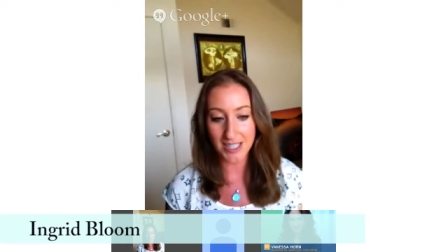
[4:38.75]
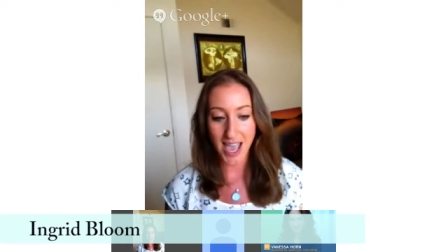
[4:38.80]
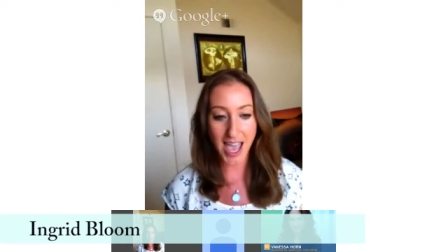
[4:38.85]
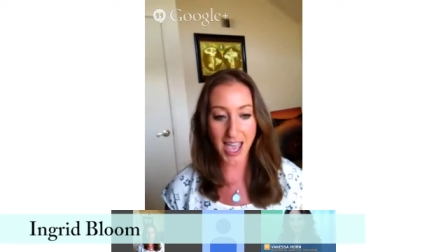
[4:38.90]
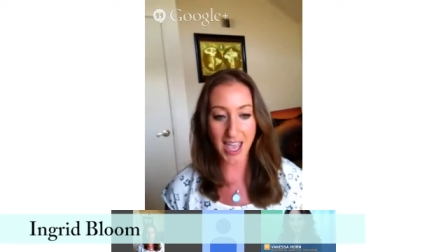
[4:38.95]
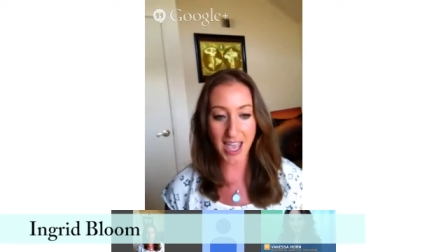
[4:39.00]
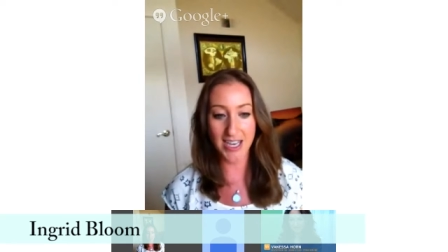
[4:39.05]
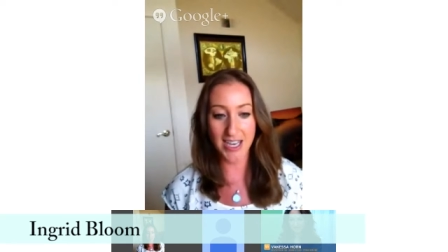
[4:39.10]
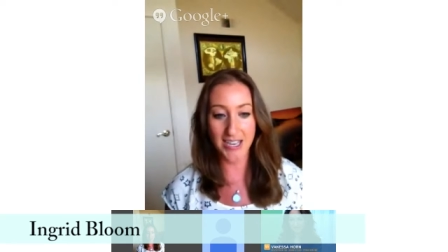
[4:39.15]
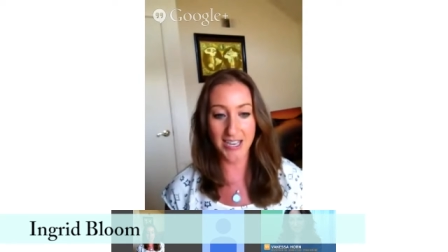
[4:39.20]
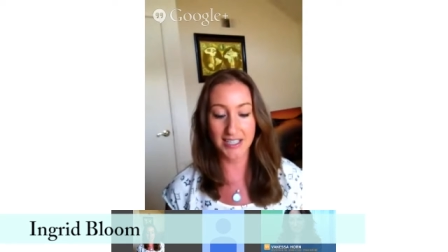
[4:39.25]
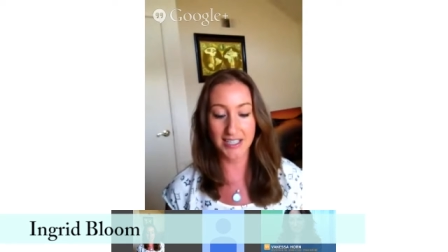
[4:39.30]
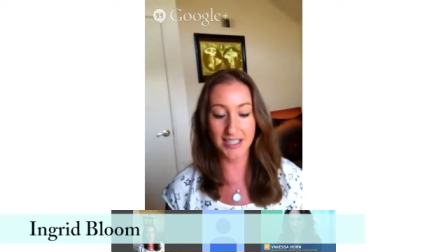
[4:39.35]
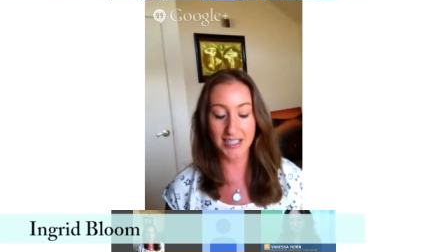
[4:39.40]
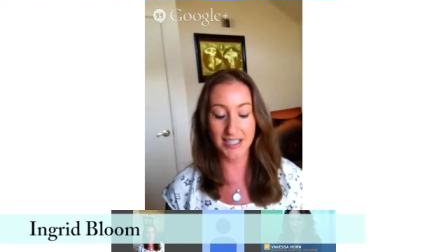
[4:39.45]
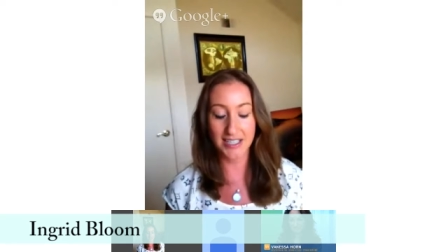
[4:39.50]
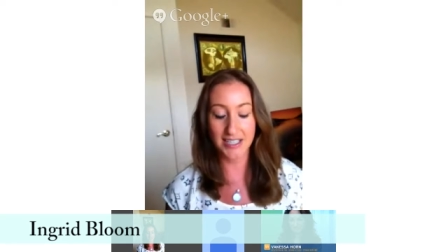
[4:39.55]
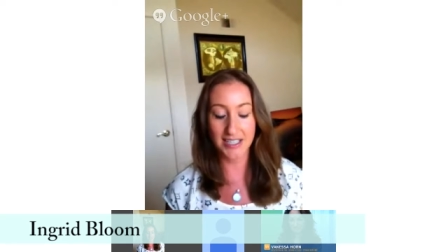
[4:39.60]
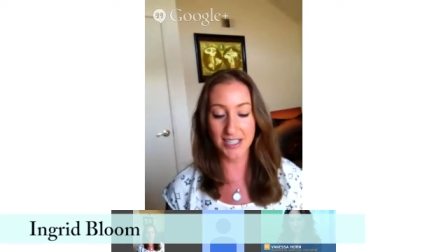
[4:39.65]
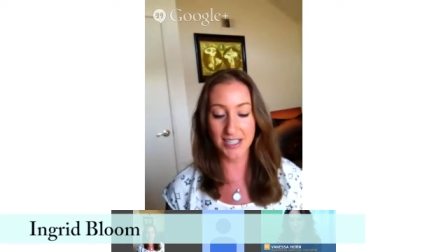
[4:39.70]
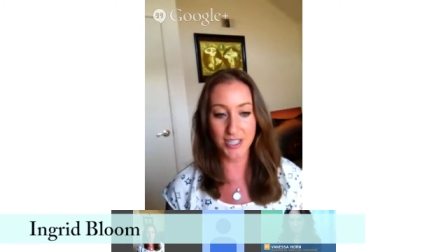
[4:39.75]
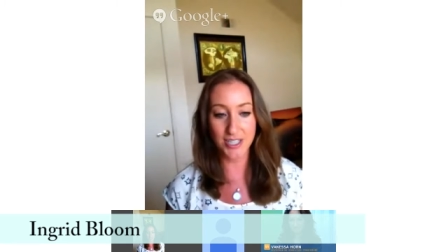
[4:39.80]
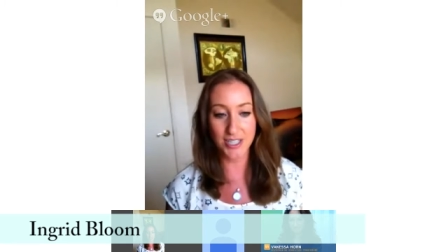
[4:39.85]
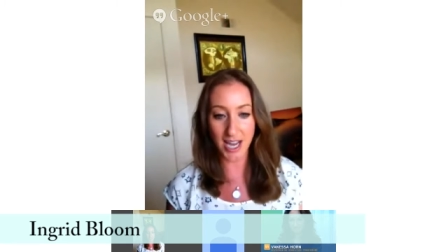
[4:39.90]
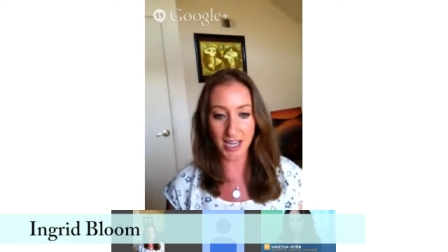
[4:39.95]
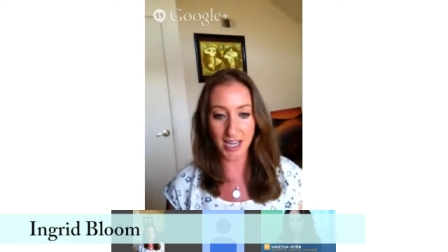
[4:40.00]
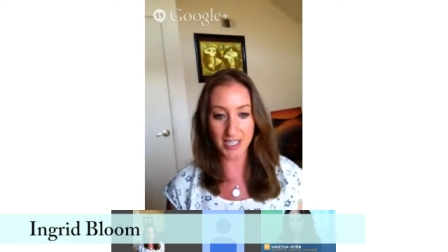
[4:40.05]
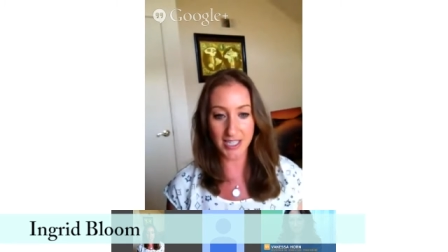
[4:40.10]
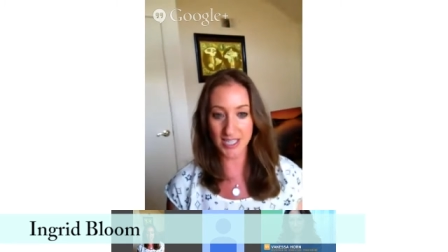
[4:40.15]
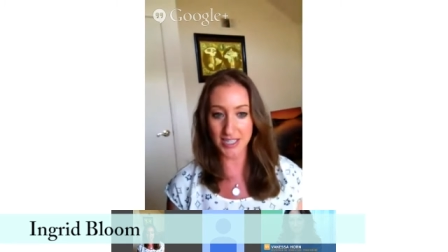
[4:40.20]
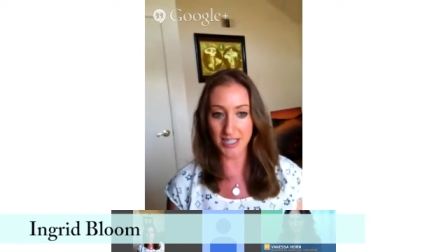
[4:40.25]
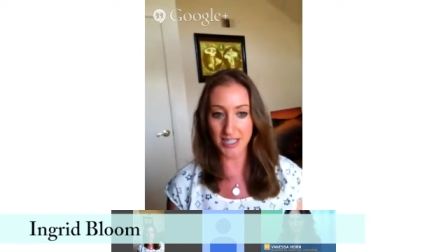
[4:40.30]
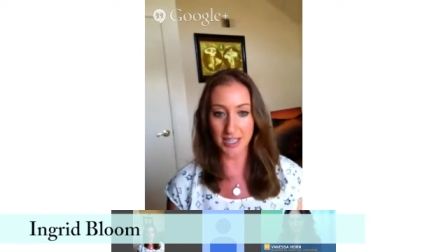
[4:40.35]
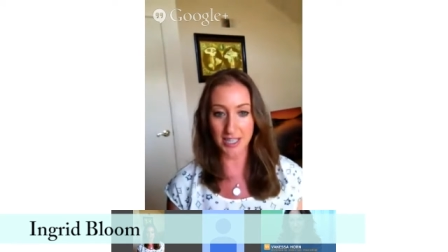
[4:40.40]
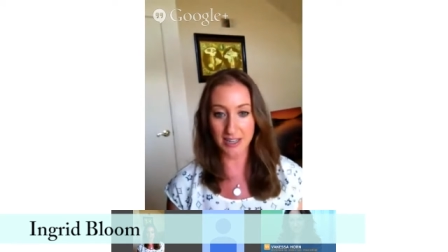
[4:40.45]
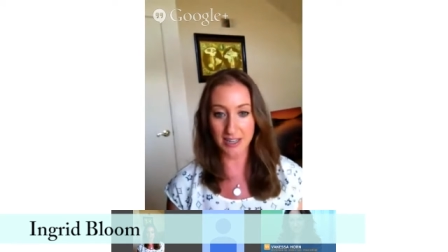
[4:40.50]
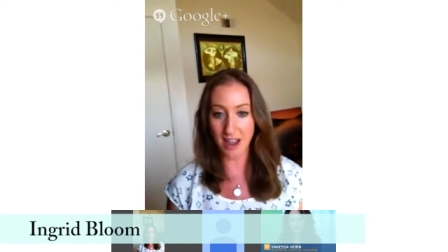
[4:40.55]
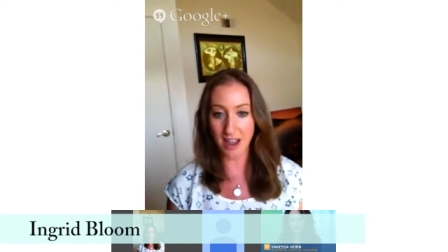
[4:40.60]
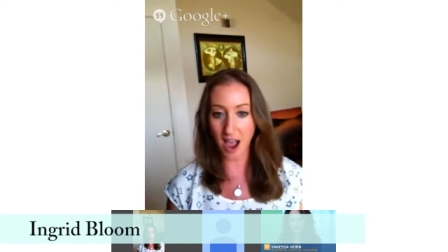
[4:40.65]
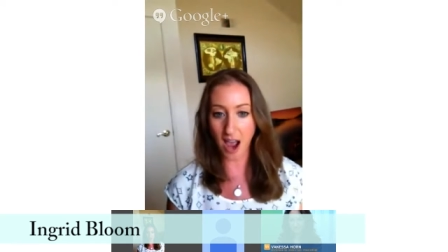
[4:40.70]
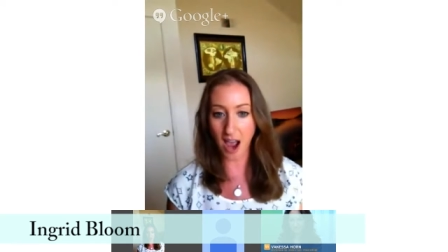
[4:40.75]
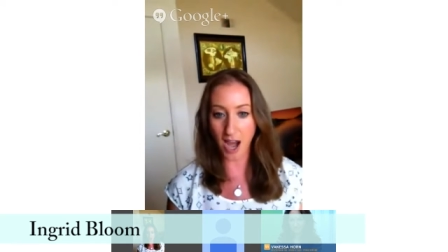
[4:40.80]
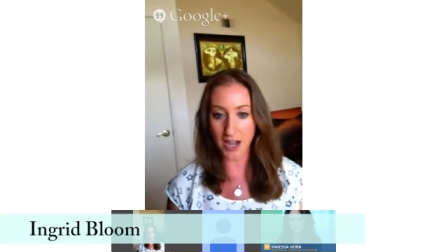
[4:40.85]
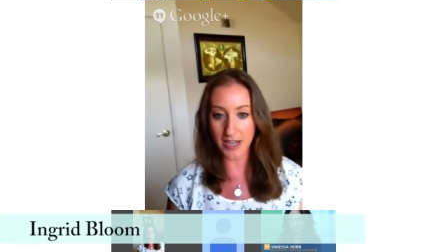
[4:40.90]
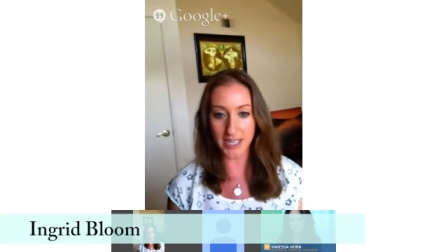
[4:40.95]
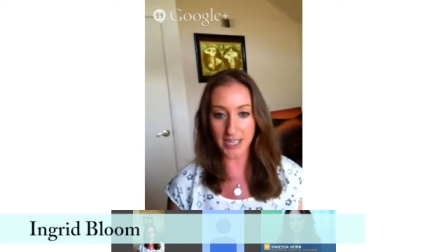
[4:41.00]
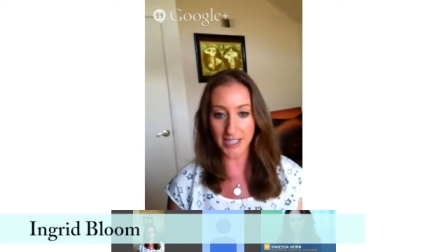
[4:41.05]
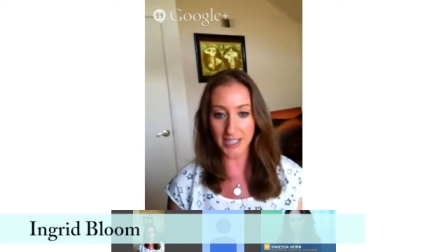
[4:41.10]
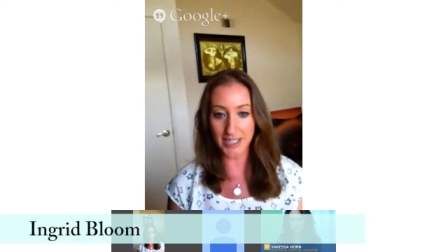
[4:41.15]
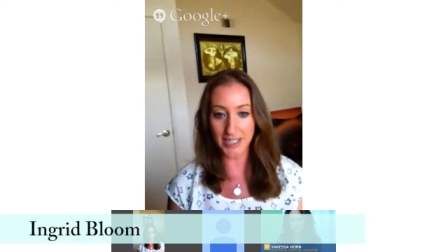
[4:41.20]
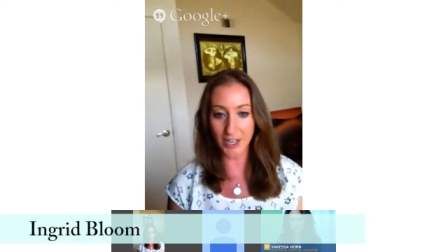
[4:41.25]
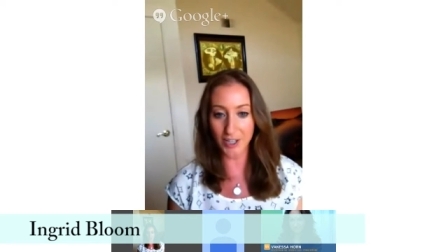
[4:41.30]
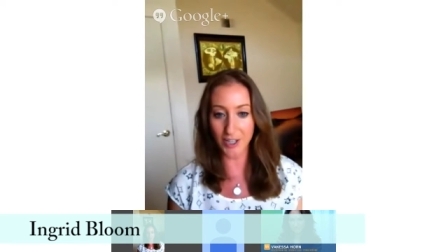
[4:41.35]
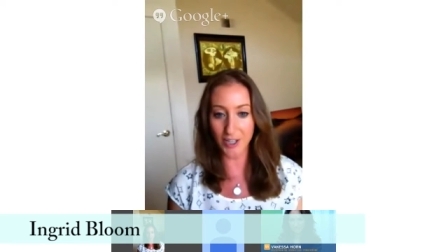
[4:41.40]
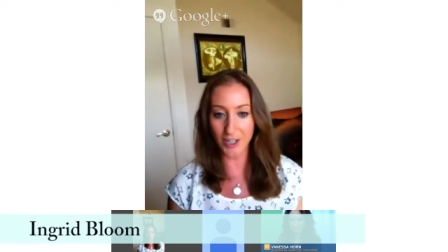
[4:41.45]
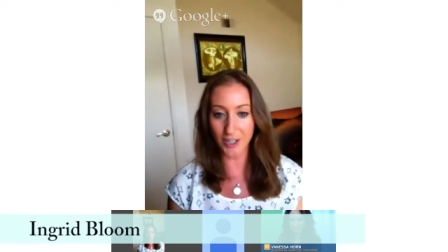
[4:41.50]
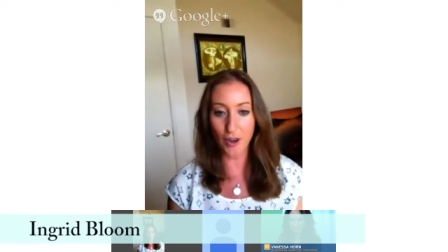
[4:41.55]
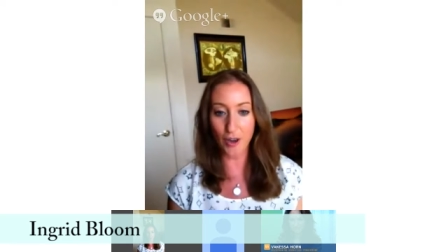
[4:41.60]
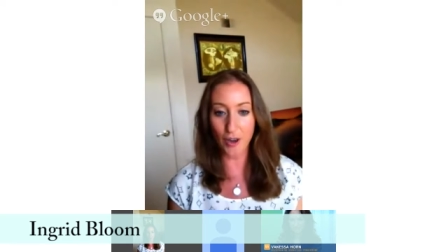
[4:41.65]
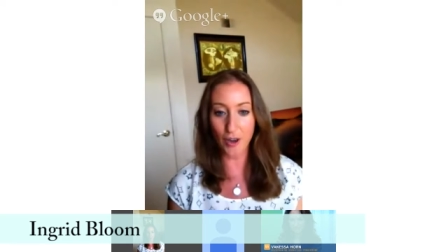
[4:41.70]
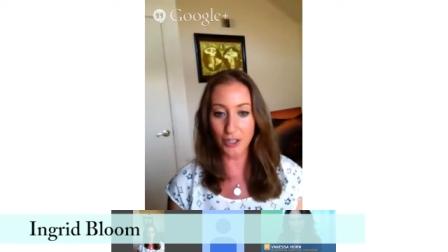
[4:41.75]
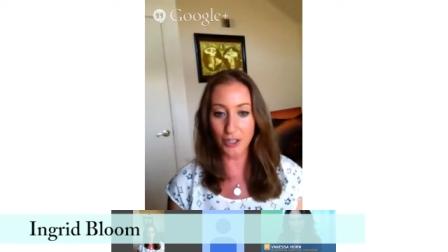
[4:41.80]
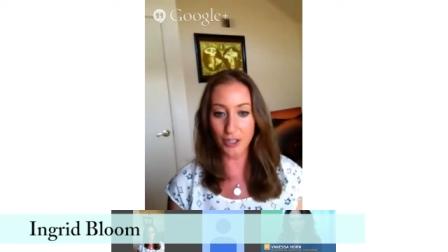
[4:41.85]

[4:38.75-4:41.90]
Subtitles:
And I decided that I need a coach,